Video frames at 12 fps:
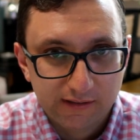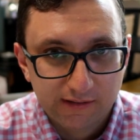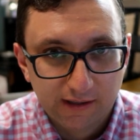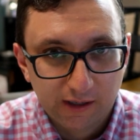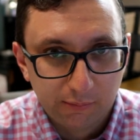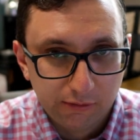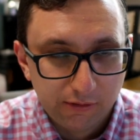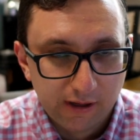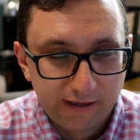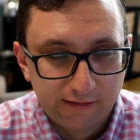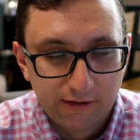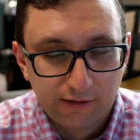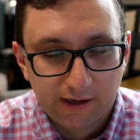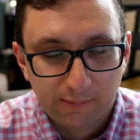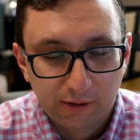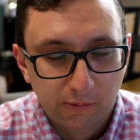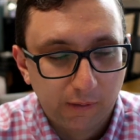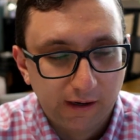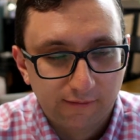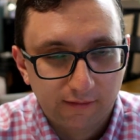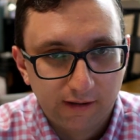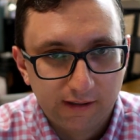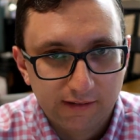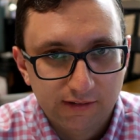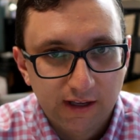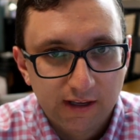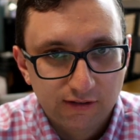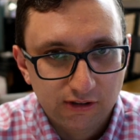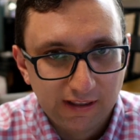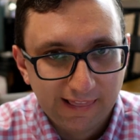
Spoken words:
because they got a blue line on their diaper or whatever it is.